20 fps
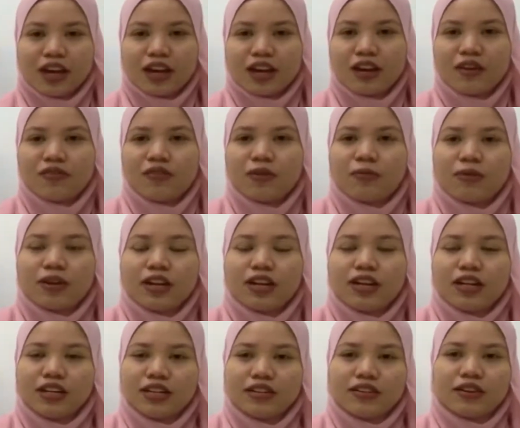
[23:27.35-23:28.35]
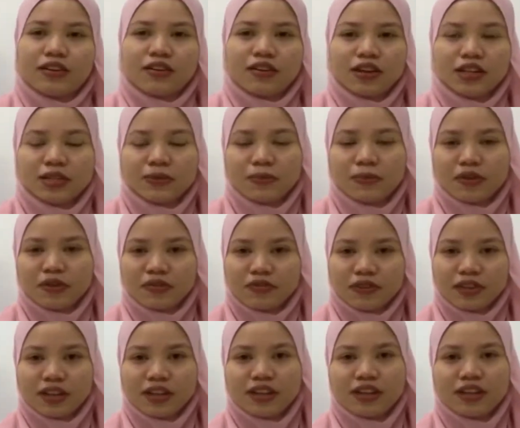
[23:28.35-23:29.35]
The formula is gross
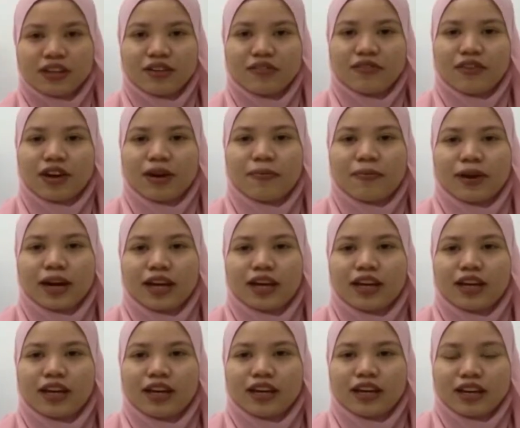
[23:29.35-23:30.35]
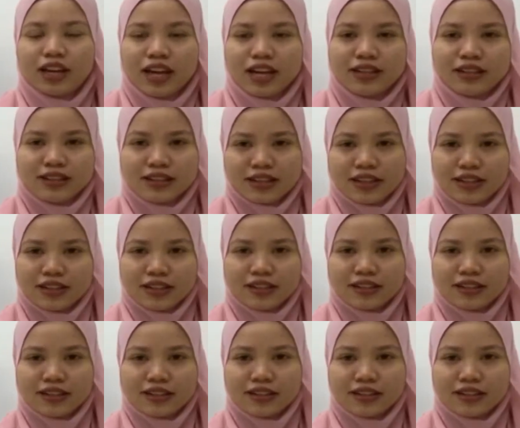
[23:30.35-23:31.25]
profit divided by net sales.